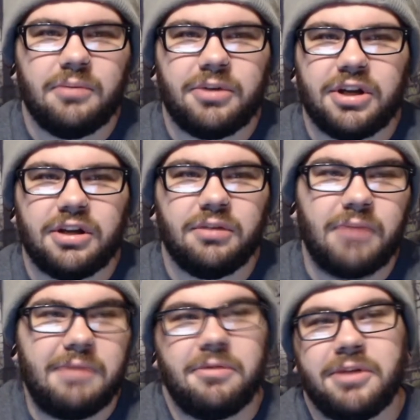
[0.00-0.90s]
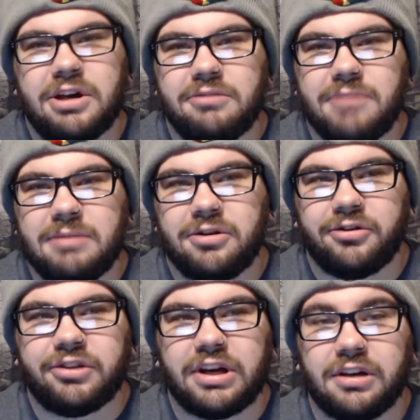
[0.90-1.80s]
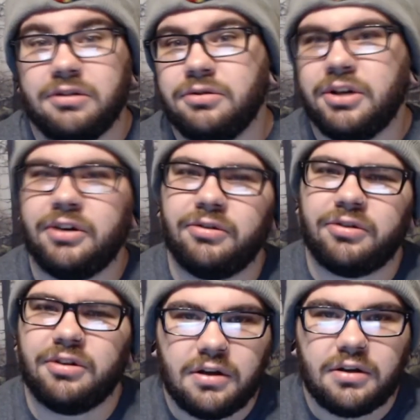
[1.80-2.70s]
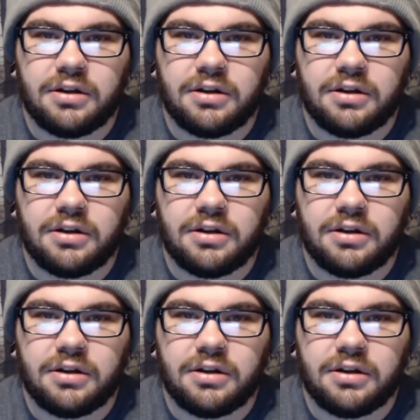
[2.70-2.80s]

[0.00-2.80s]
But uh, maybe it'll be good. Maybe it'll suck. Who knows?